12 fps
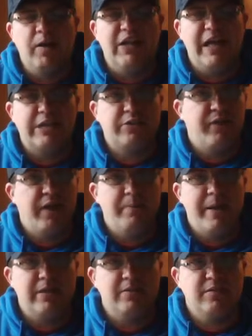clash of
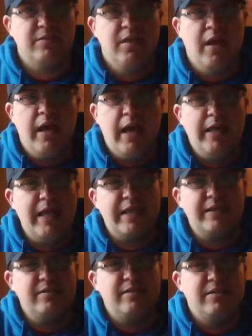air masses, and
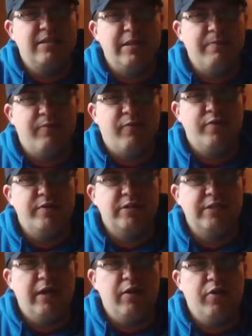that can dip further
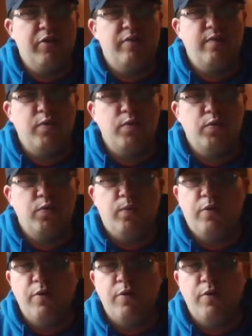south to